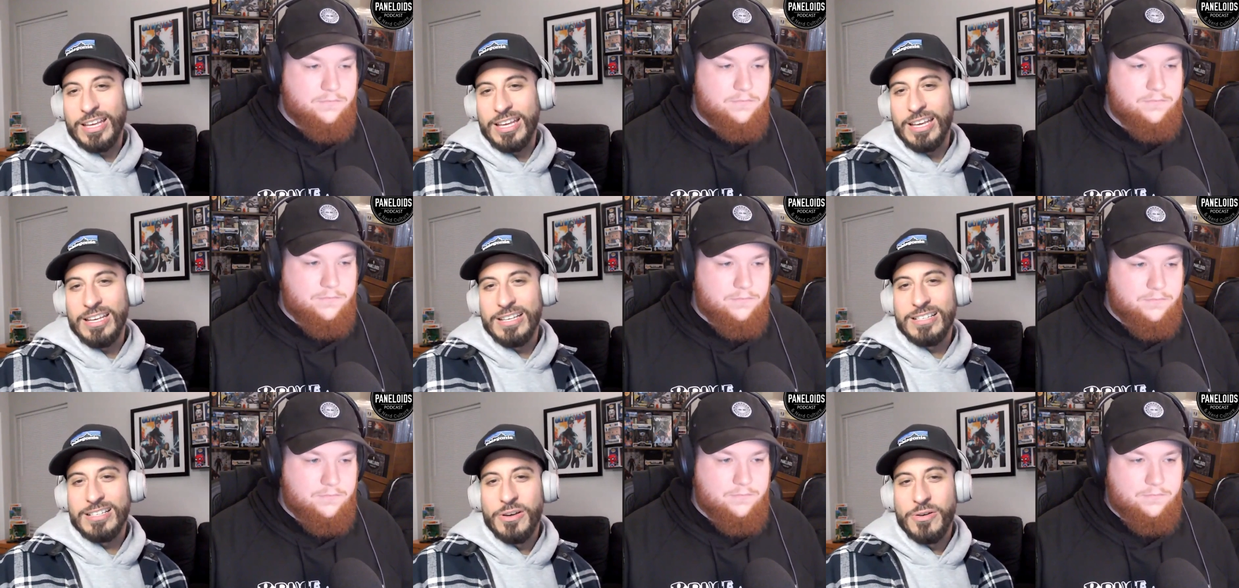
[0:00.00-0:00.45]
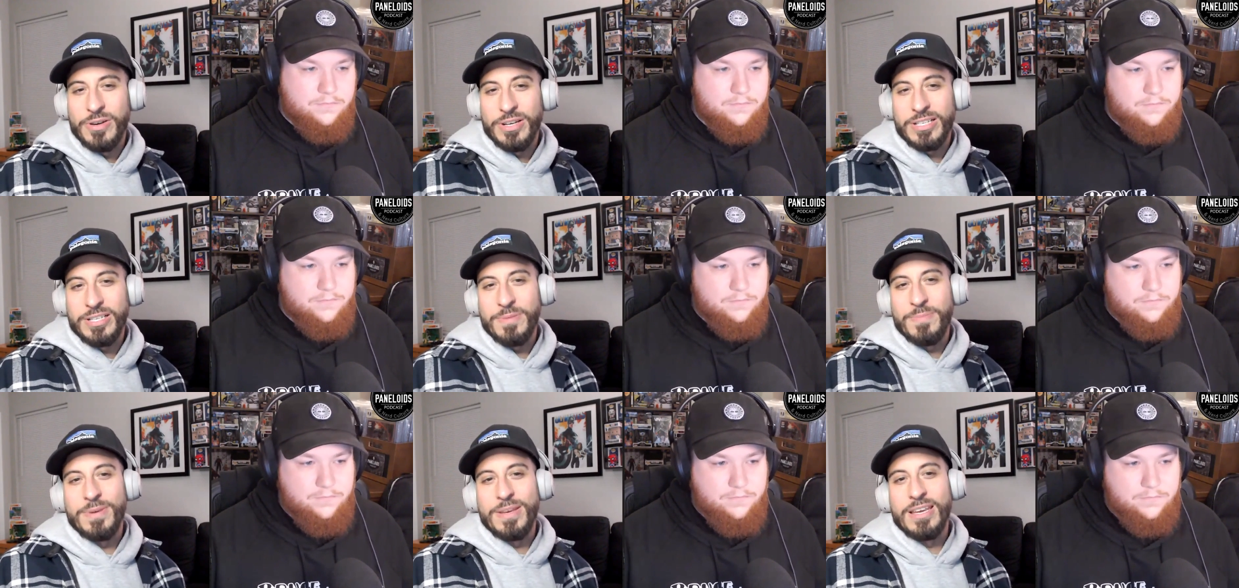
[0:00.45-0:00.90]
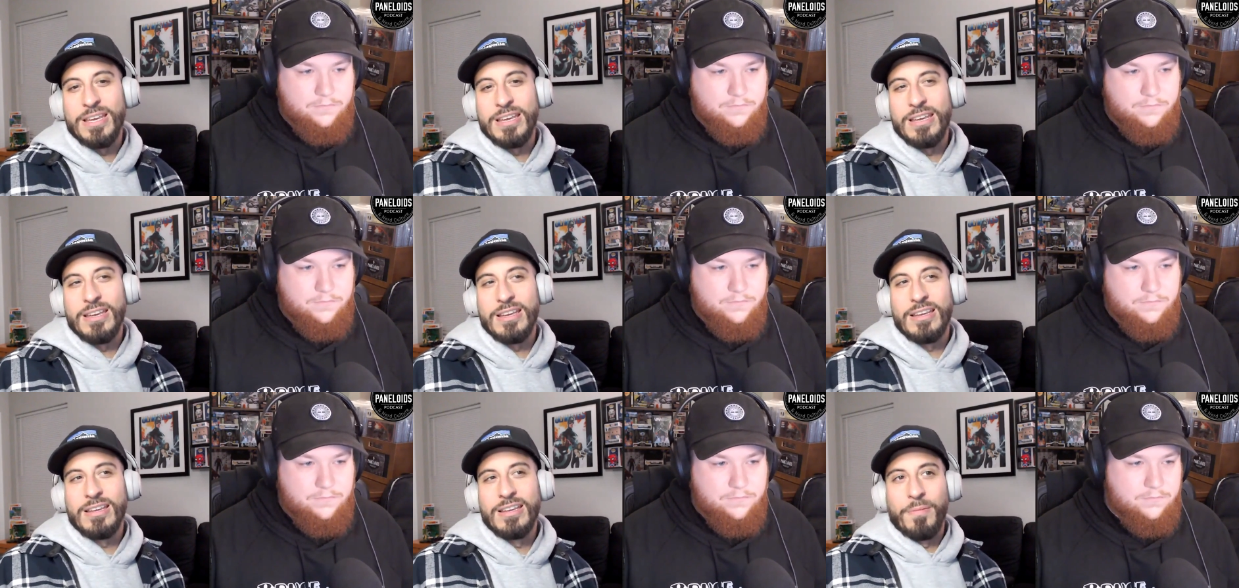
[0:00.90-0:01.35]
Speaker 1: he's going to
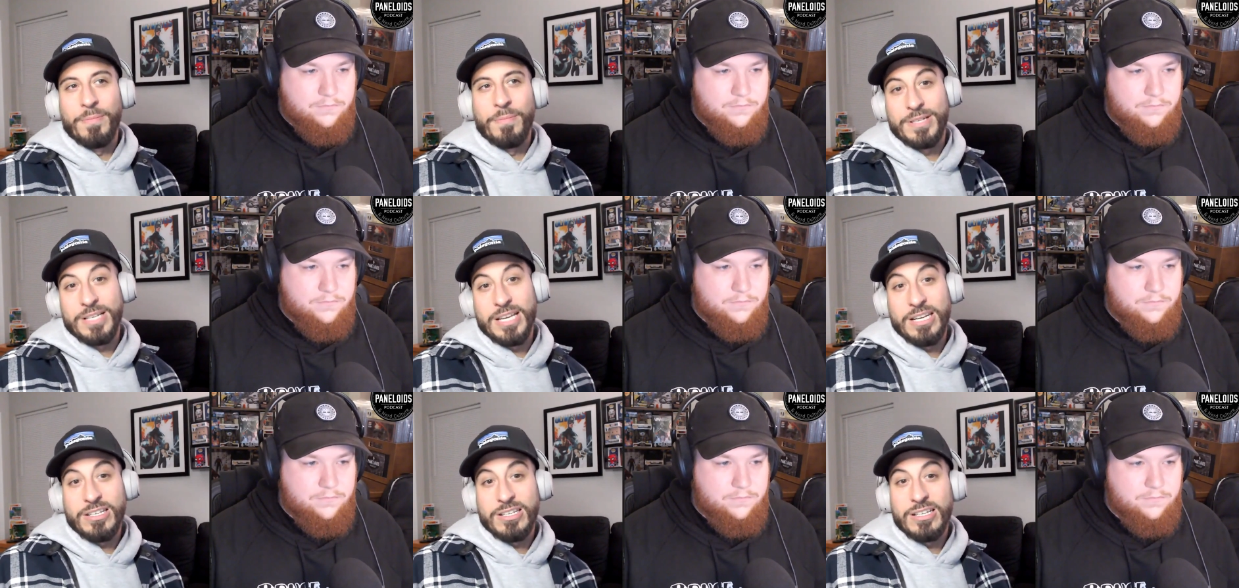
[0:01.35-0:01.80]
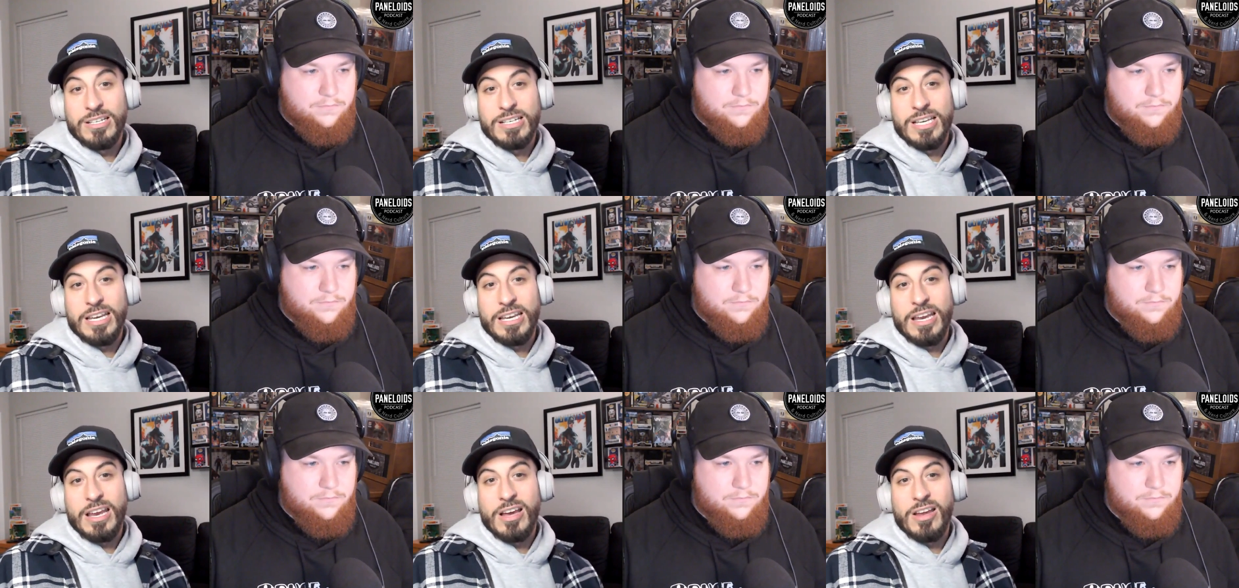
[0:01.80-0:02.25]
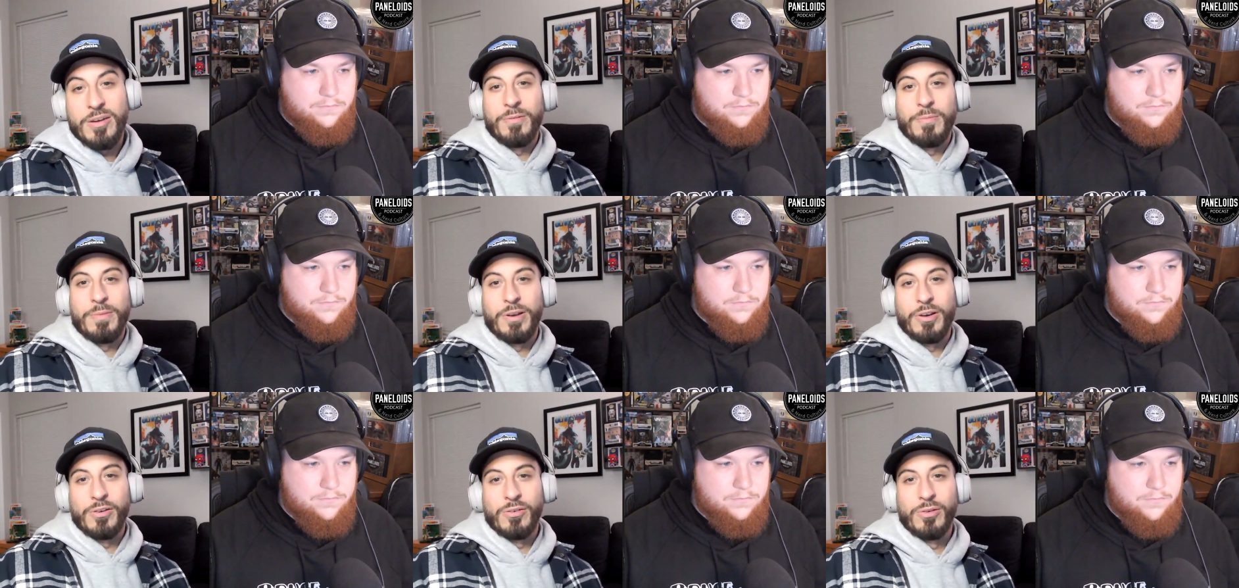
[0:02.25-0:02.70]
be potentially taking on a
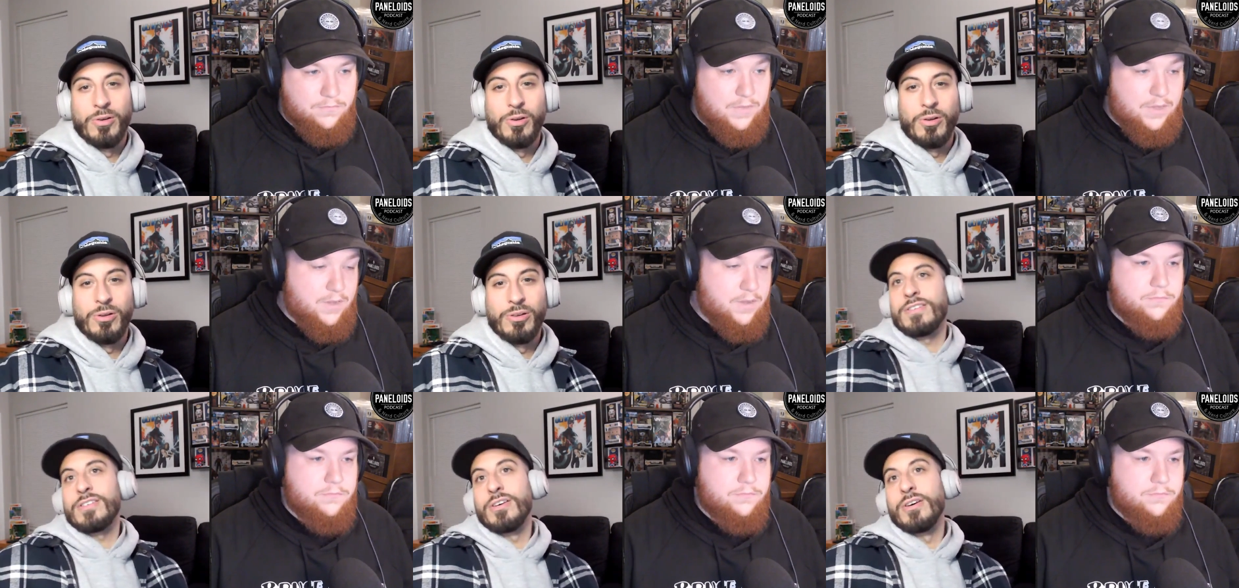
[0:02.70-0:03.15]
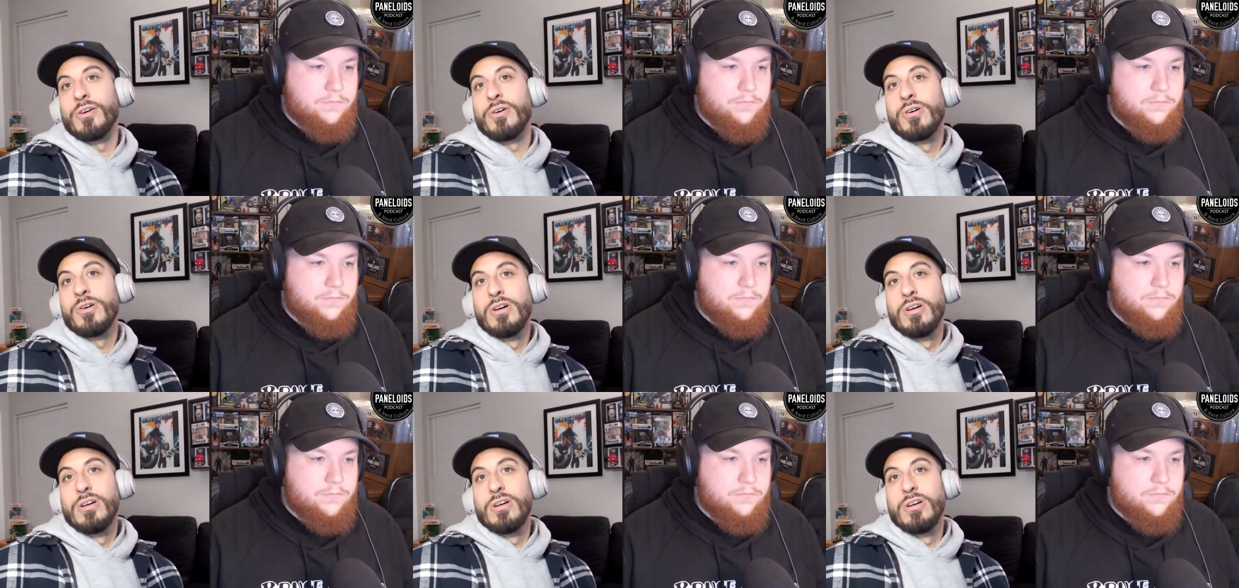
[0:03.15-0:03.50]
bigger role. So